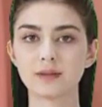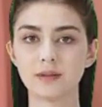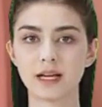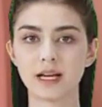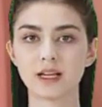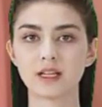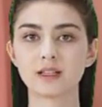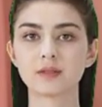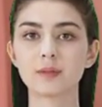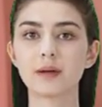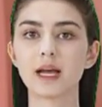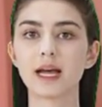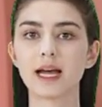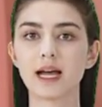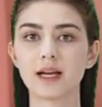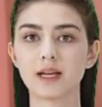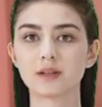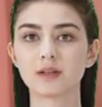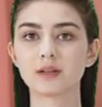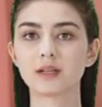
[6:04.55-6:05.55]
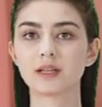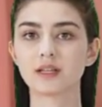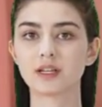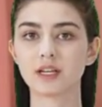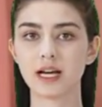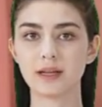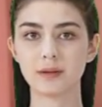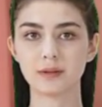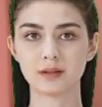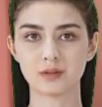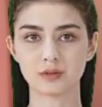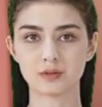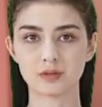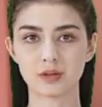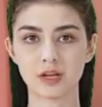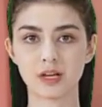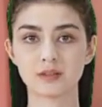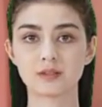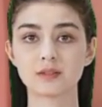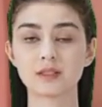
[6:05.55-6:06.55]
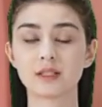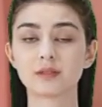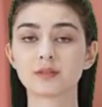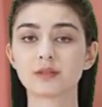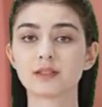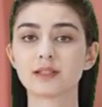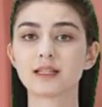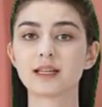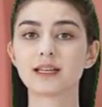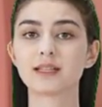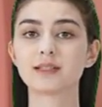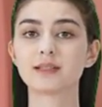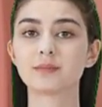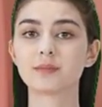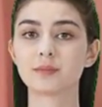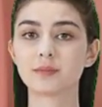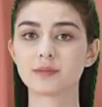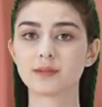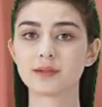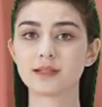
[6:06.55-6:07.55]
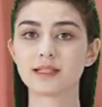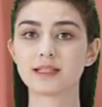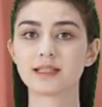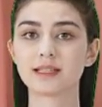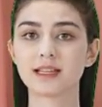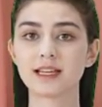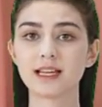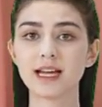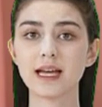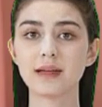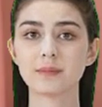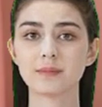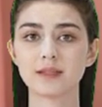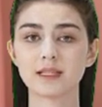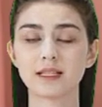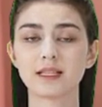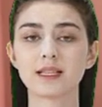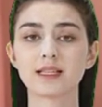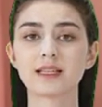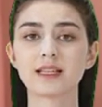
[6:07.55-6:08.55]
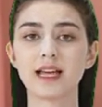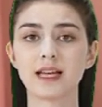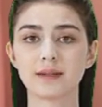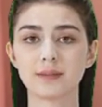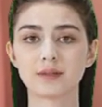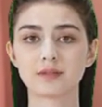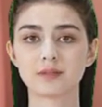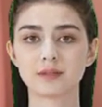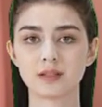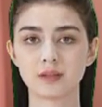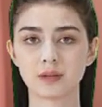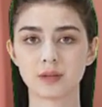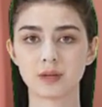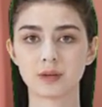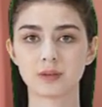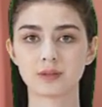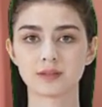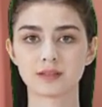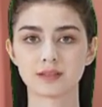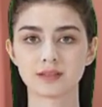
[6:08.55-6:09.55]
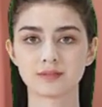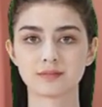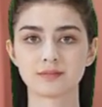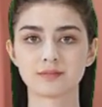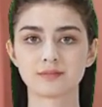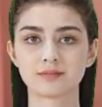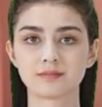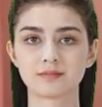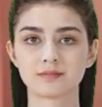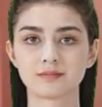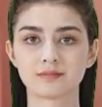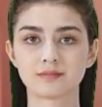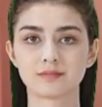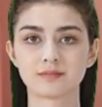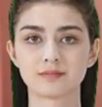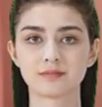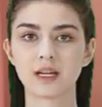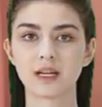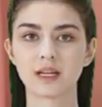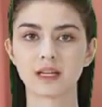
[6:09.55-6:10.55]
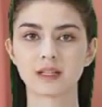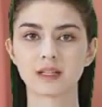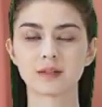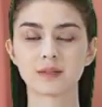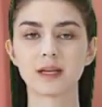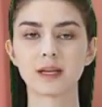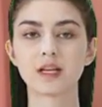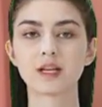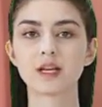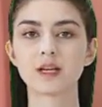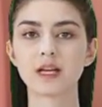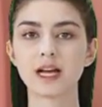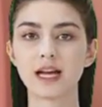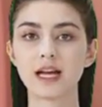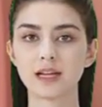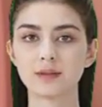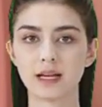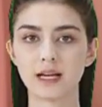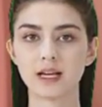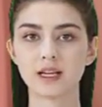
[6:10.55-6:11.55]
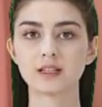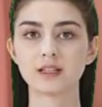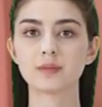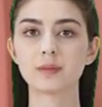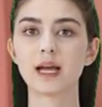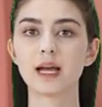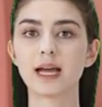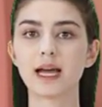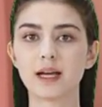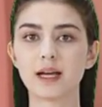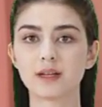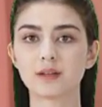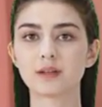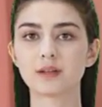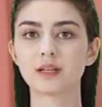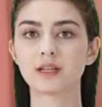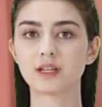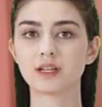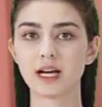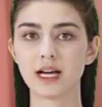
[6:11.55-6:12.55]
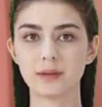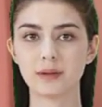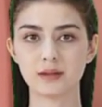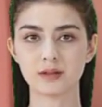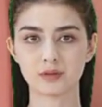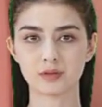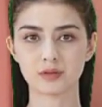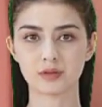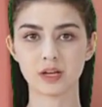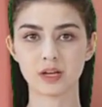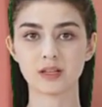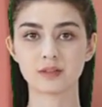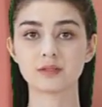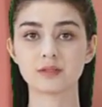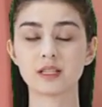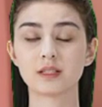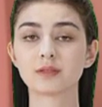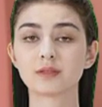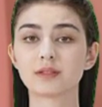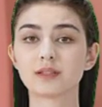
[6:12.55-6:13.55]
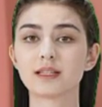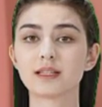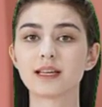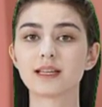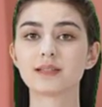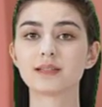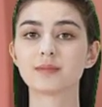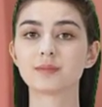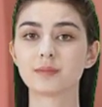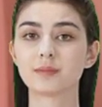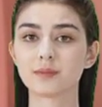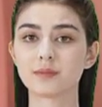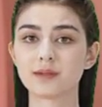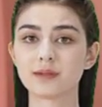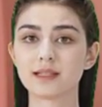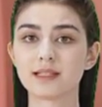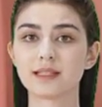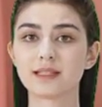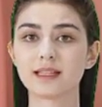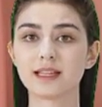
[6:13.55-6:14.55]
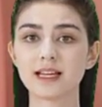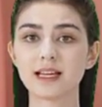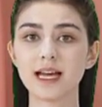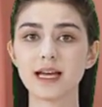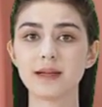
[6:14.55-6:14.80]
The pituitary gland produces FSH, which stimulates the development of a follicle in the ovary. An egg develops inside the follicle and the follicle produces the hormone estrogen.